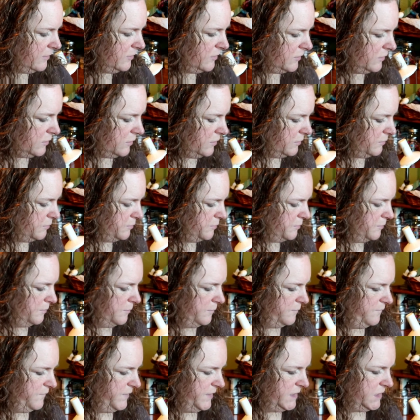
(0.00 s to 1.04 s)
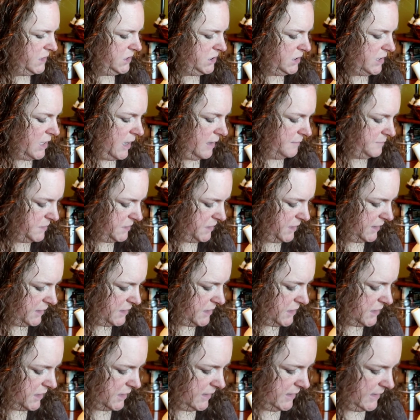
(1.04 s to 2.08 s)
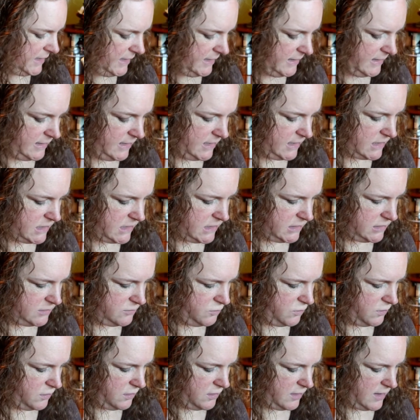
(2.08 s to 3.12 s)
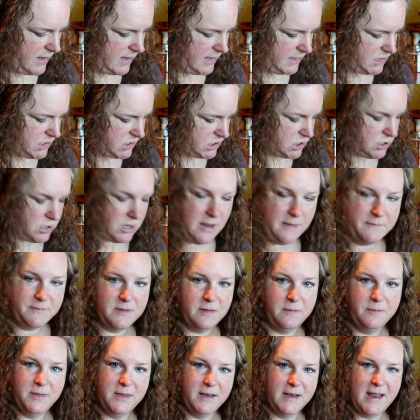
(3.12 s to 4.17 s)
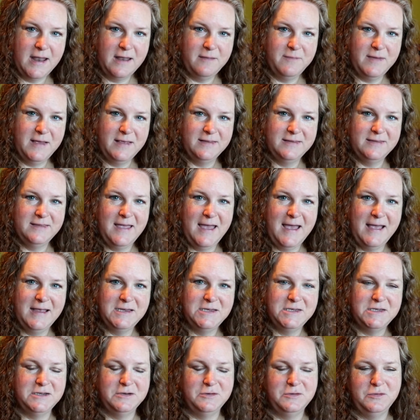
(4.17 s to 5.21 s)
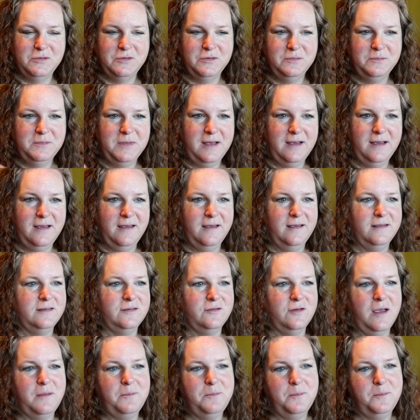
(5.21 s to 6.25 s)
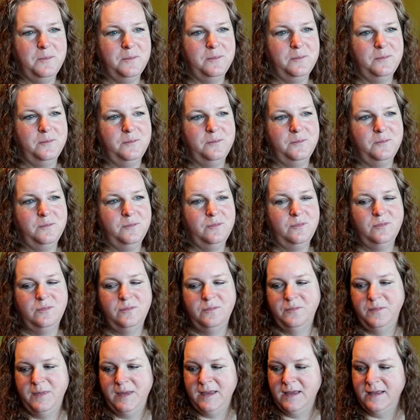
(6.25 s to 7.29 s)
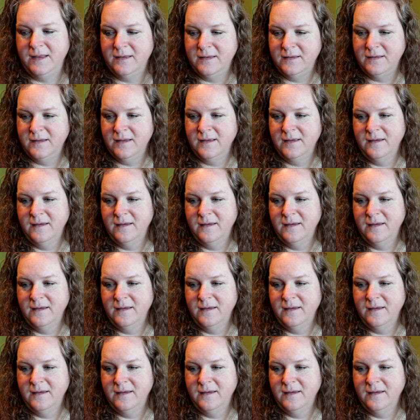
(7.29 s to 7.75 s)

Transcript: third finished object, again, this is where I just grab something out of my stash or my scrap bin